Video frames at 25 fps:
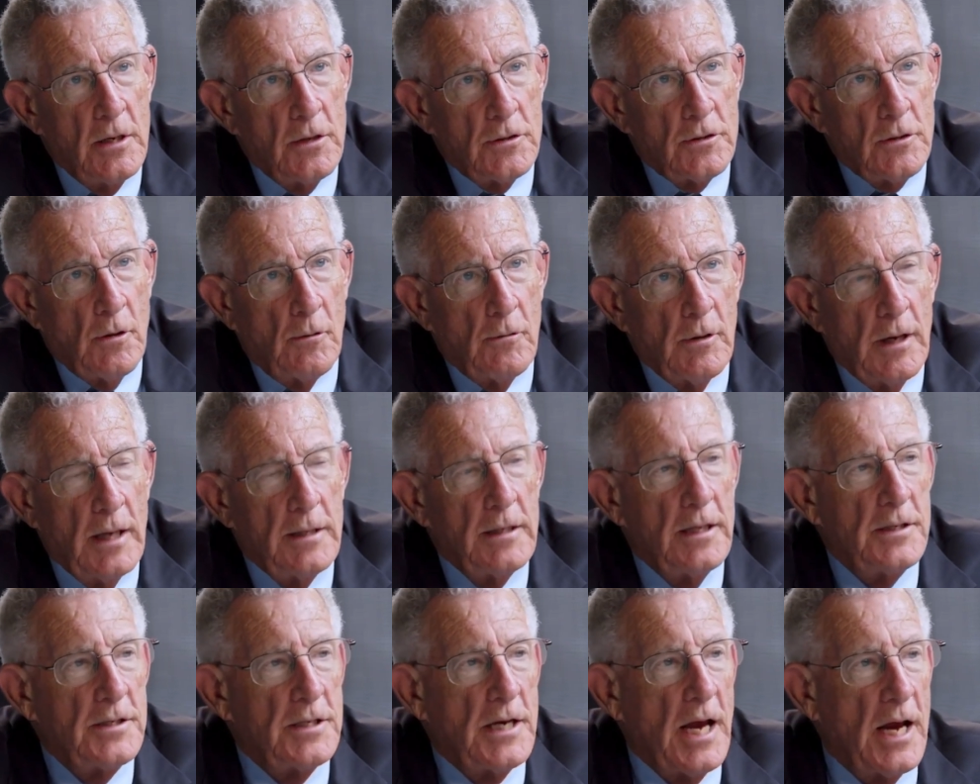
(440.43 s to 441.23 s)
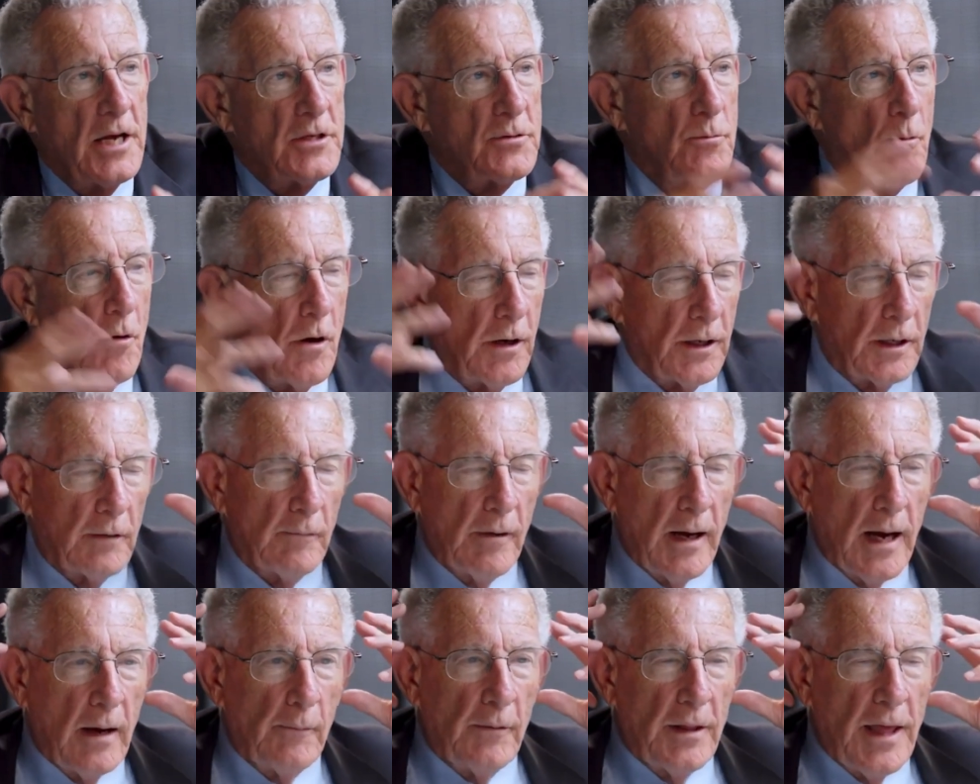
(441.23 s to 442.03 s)
So, and these guys walking
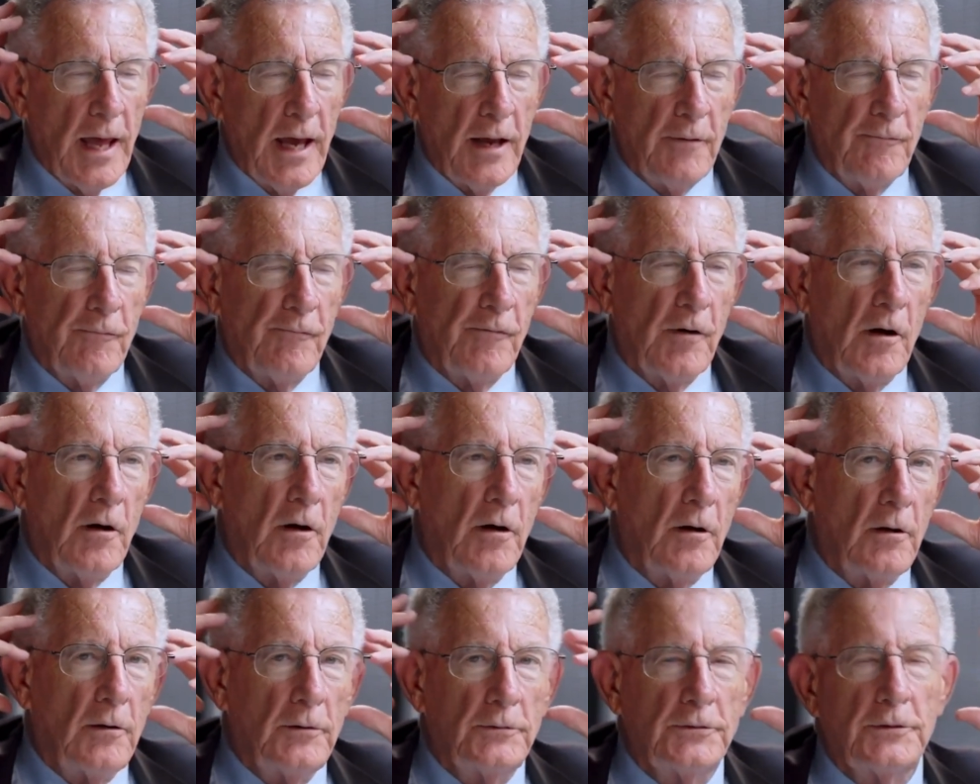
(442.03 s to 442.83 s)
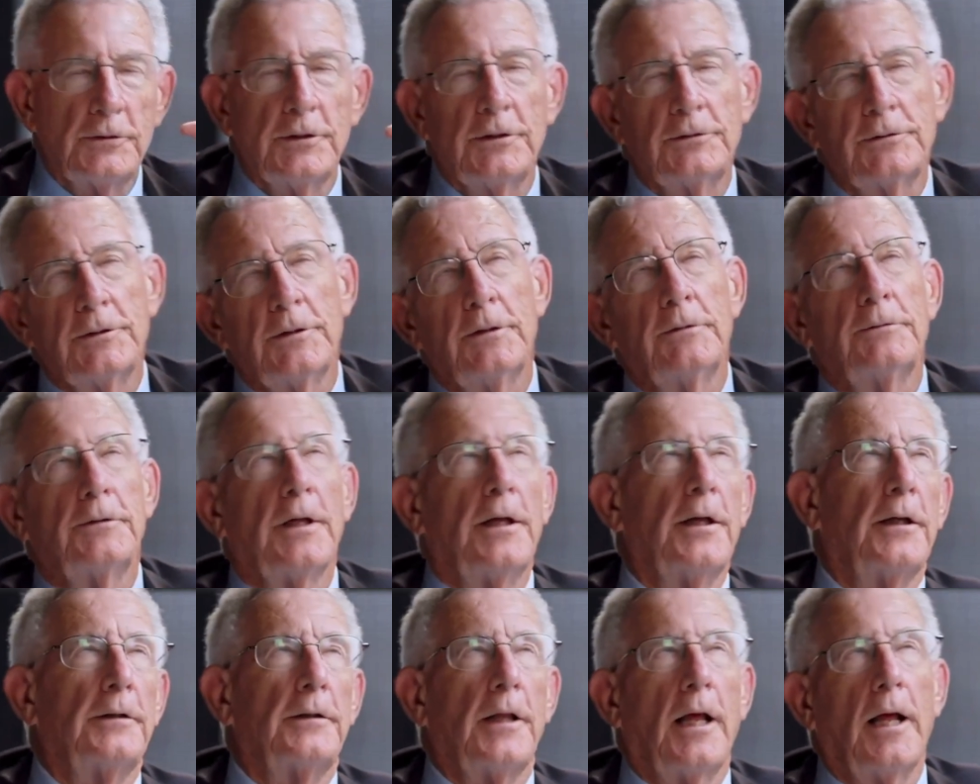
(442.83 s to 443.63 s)
around with headphones, listening
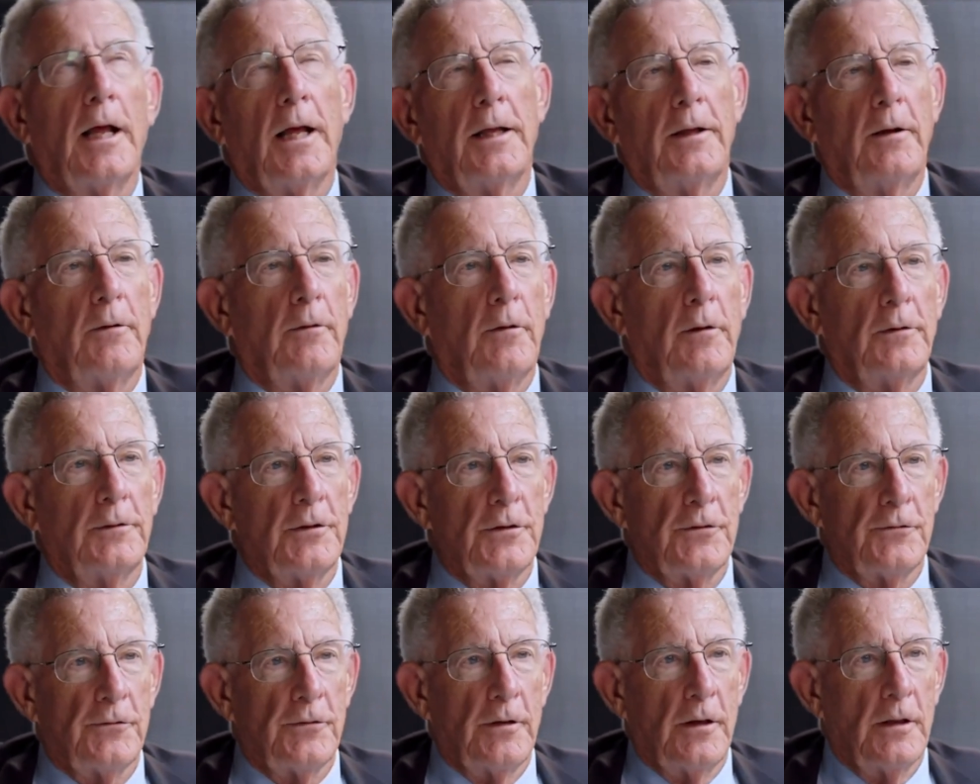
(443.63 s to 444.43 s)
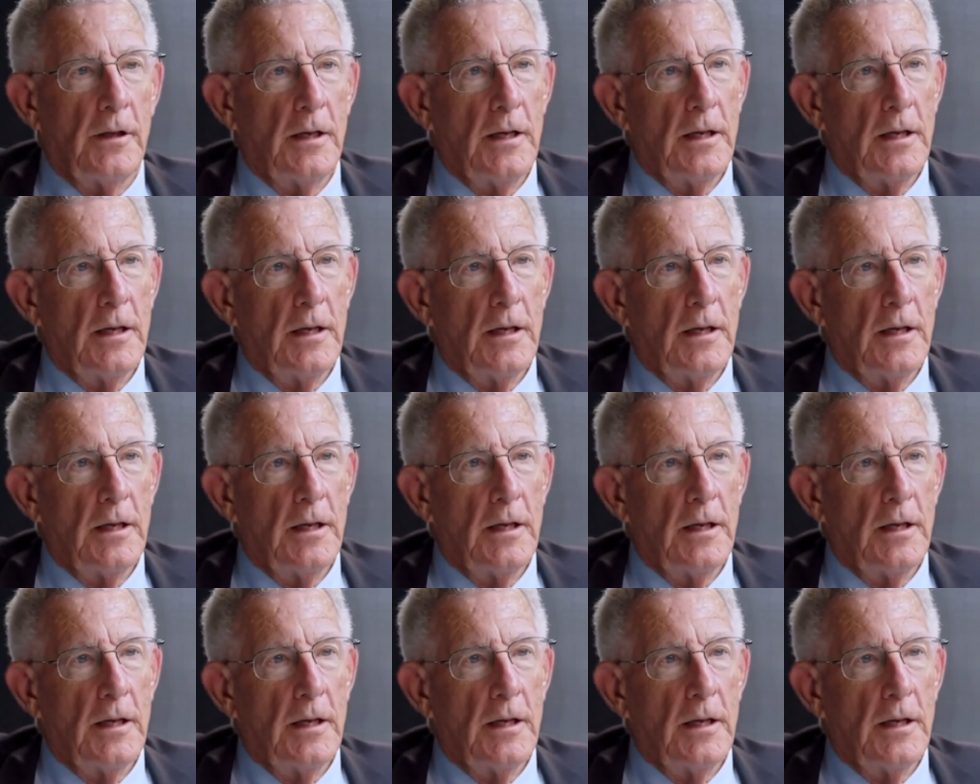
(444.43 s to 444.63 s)
to, you know, all this.